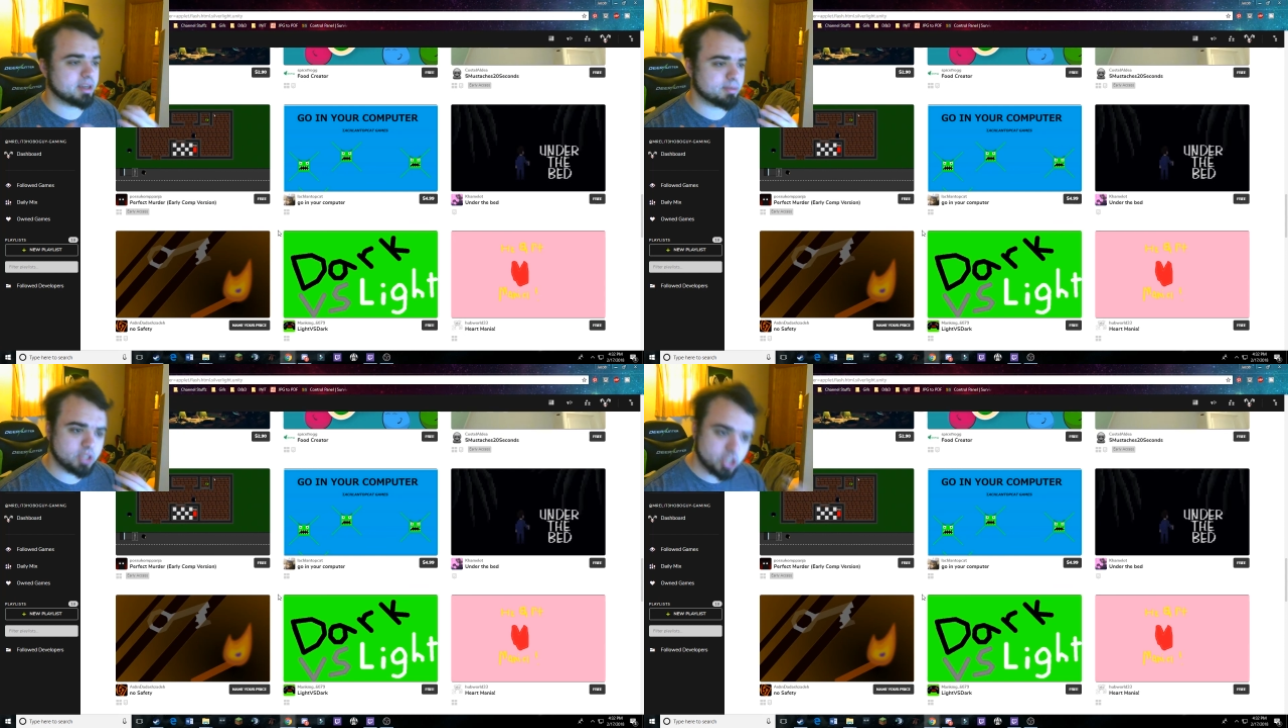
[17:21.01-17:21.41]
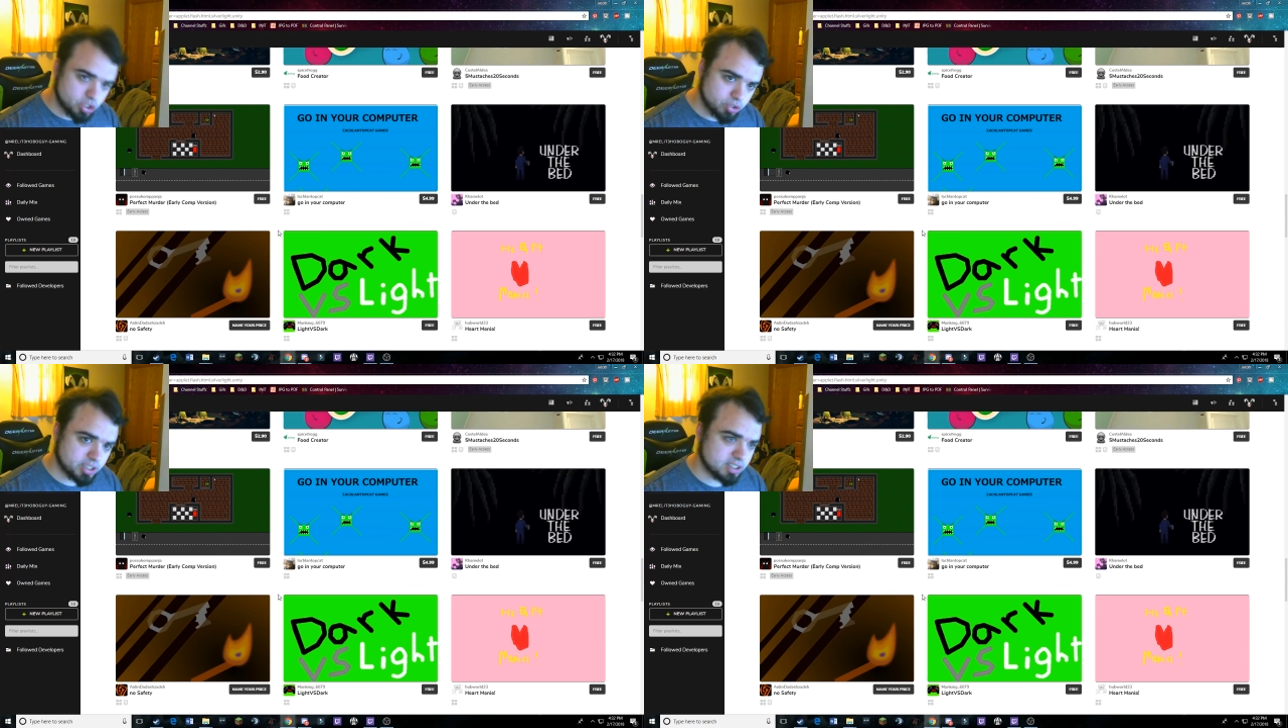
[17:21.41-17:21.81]
Make them
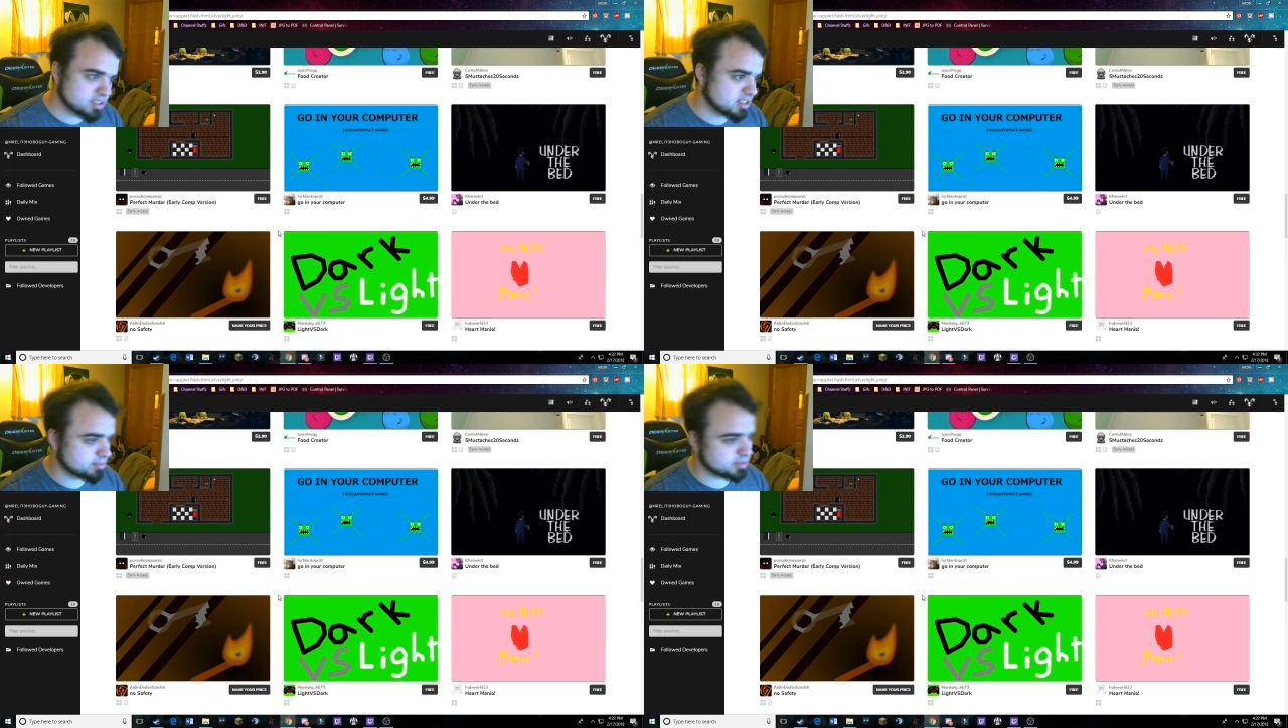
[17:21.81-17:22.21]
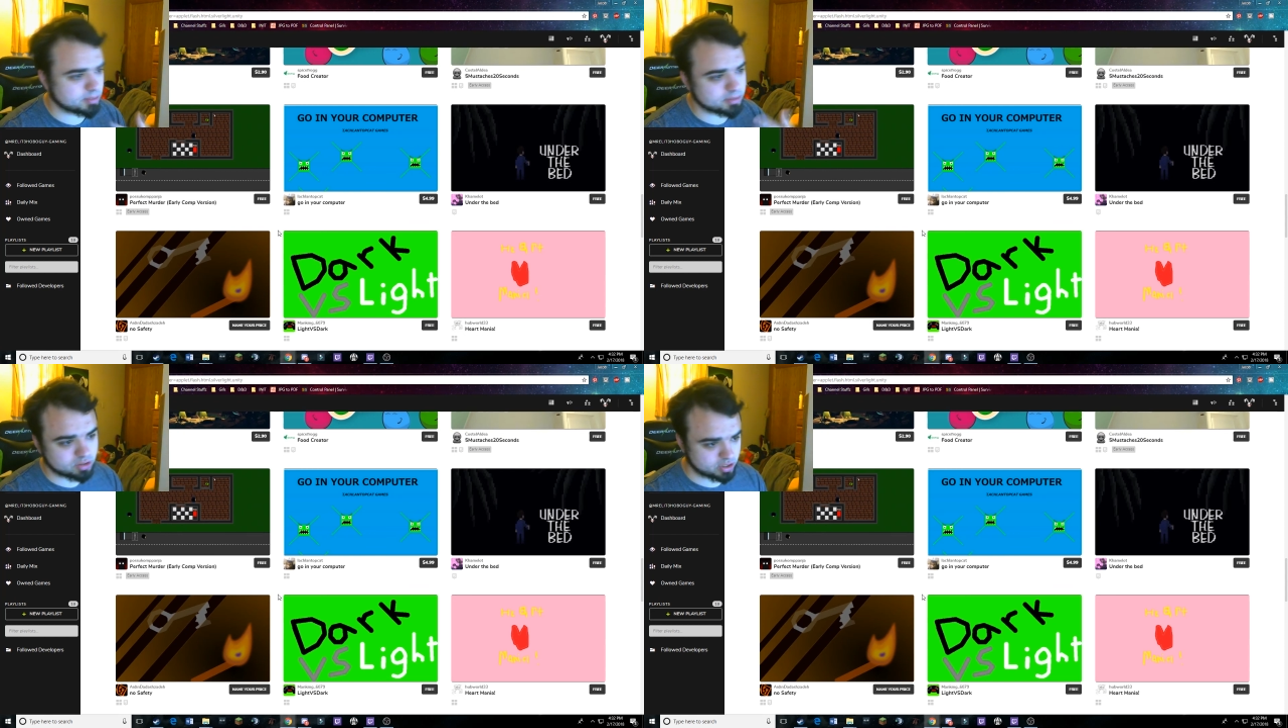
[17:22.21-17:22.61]
curious. Give them
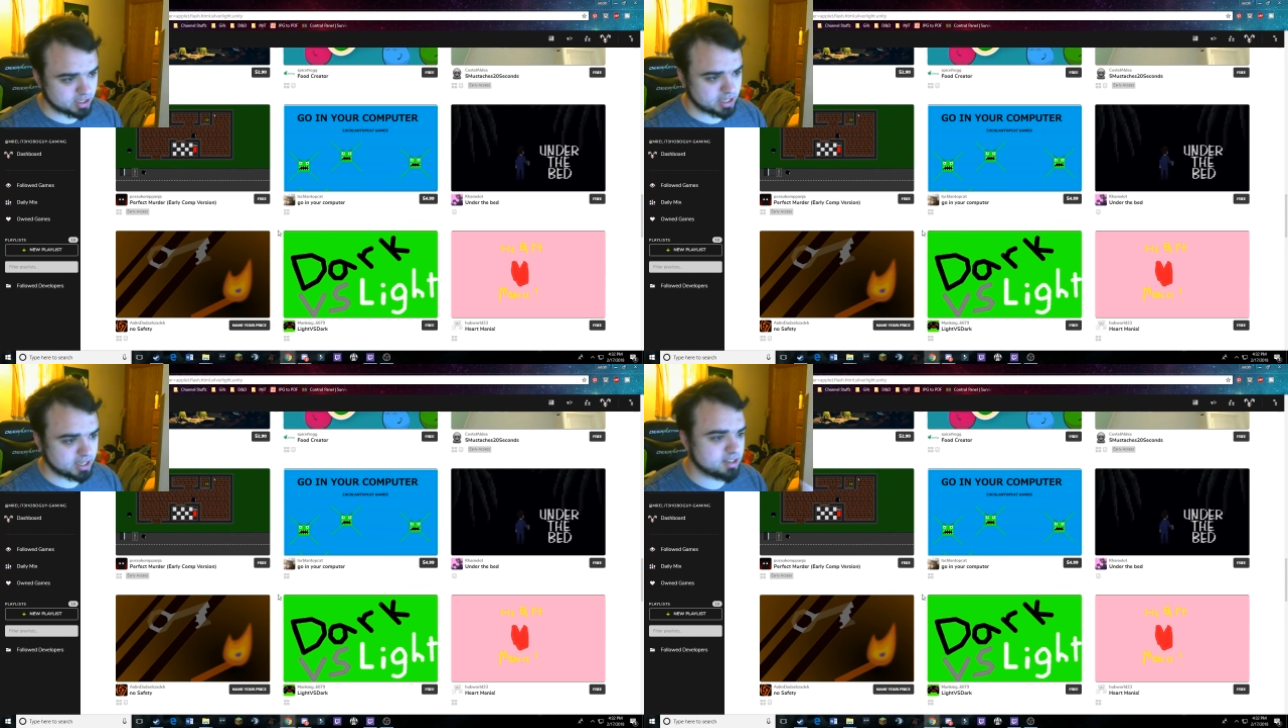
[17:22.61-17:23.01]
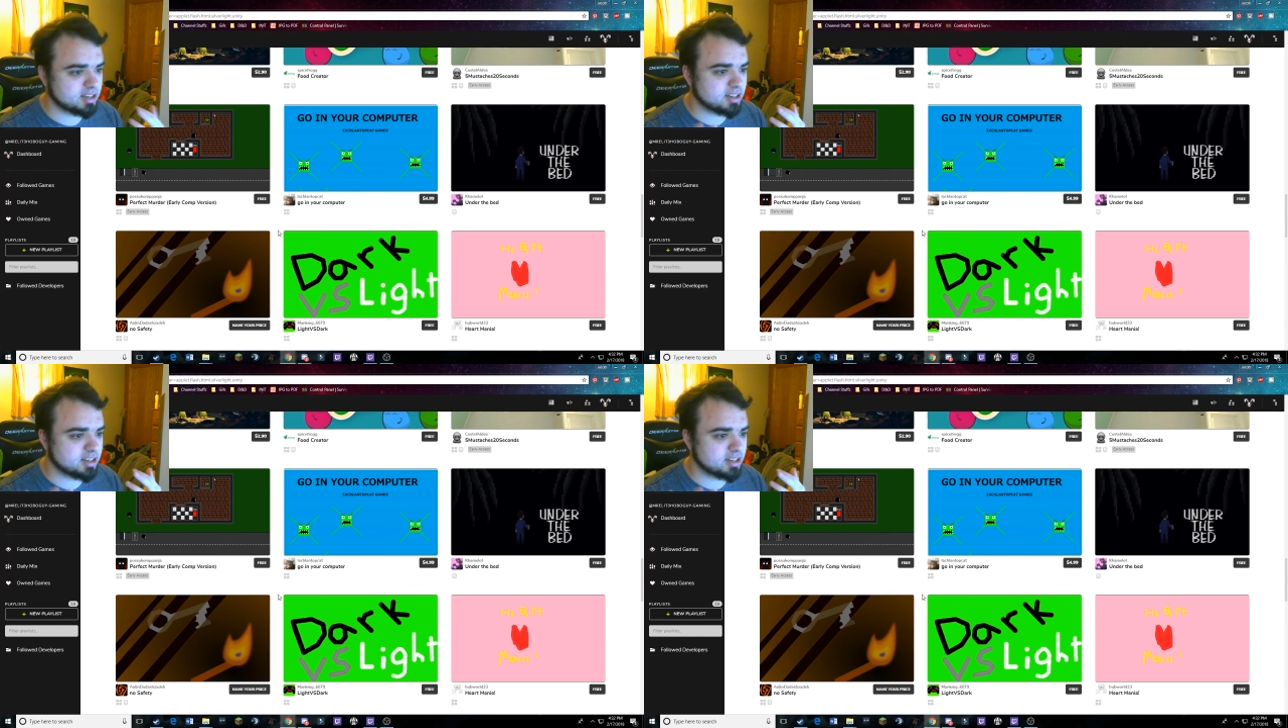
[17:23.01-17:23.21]
something to look at.